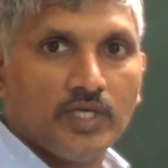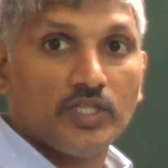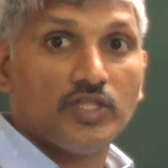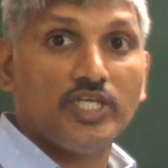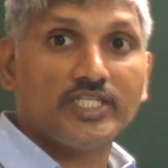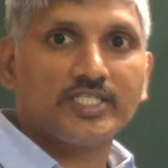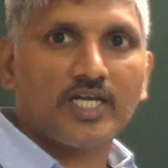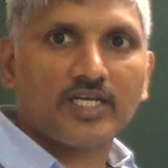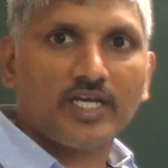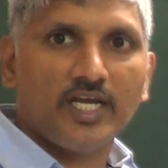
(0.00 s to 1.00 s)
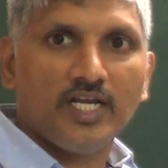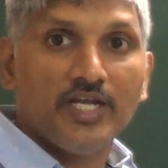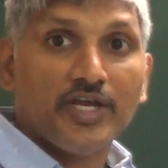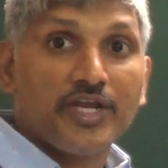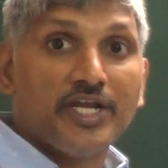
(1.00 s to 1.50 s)
This
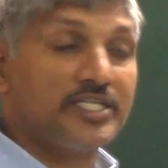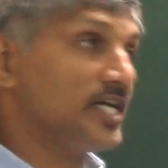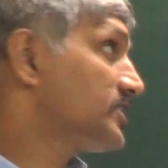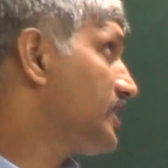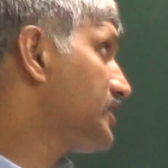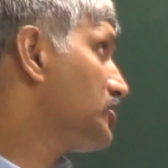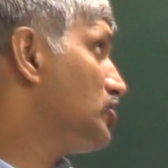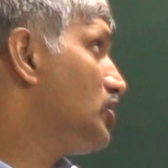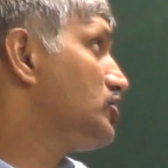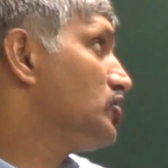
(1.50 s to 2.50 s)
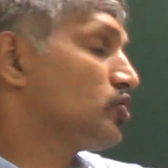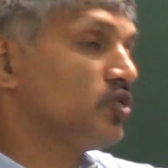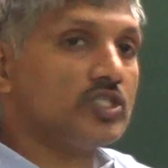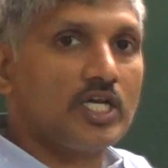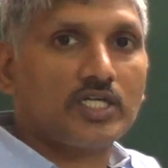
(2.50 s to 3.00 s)
circle intersect these
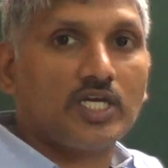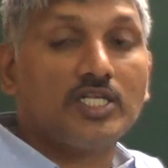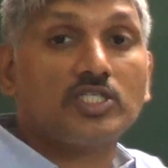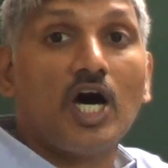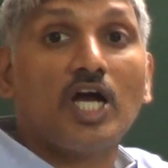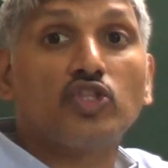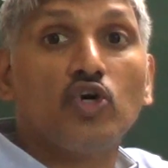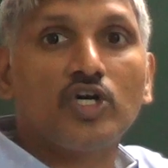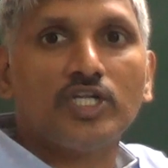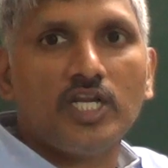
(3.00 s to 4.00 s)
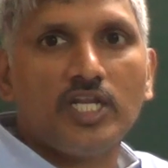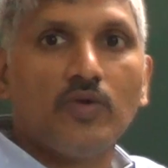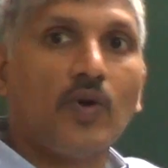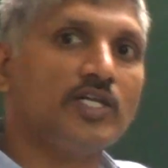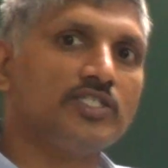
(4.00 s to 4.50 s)
two circles
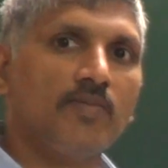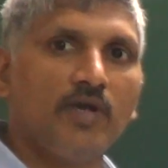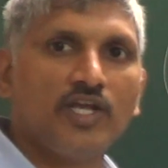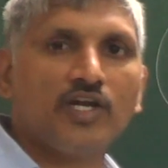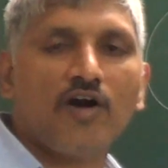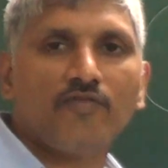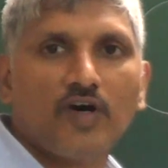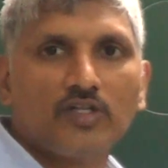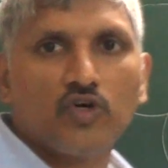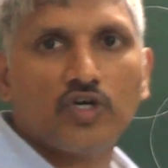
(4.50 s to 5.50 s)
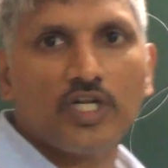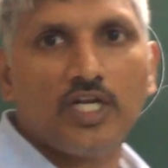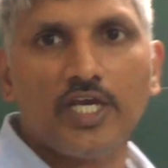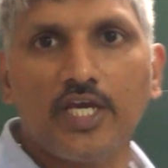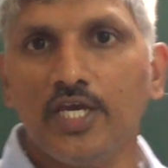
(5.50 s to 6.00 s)
orthogonally. What is the meaning of
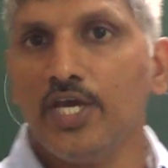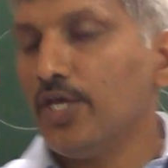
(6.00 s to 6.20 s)
orthogonally?